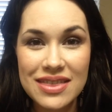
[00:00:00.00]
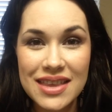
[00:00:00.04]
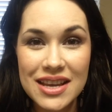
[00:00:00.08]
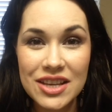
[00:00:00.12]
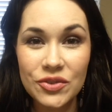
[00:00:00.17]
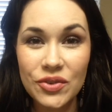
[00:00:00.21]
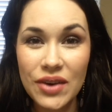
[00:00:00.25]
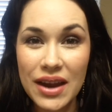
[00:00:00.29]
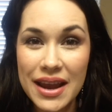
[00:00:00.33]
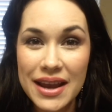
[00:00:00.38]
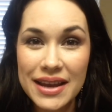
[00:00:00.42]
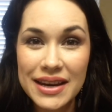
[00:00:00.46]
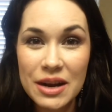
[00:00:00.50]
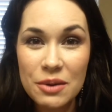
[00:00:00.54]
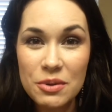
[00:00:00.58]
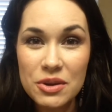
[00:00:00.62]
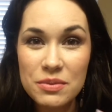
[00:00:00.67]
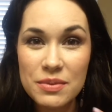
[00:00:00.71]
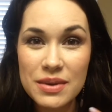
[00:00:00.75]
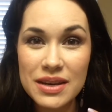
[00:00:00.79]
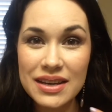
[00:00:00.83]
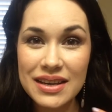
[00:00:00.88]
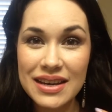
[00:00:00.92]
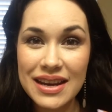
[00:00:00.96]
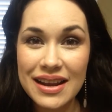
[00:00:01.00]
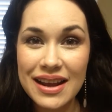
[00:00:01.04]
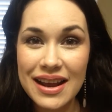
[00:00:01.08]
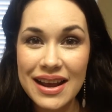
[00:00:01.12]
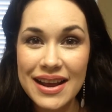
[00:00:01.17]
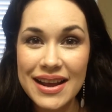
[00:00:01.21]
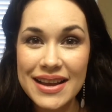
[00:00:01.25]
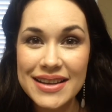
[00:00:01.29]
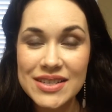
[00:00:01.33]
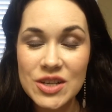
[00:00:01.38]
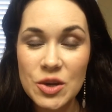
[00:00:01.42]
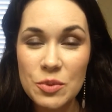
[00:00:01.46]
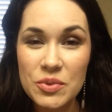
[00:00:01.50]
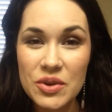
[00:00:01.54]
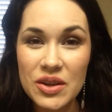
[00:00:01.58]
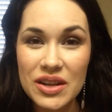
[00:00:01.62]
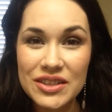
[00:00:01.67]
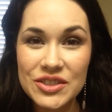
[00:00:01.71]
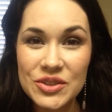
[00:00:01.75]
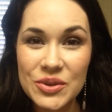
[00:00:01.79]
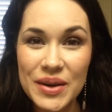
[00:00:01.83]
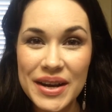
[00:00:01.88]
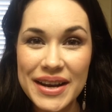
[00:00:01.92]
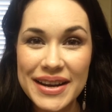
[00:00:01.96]
Thanks for hanging out with me today, guys. Hope you all
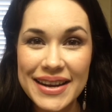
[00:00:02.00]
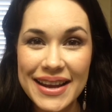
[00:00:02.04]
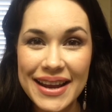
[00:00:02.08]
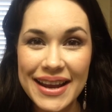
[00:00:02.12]
enjoyed,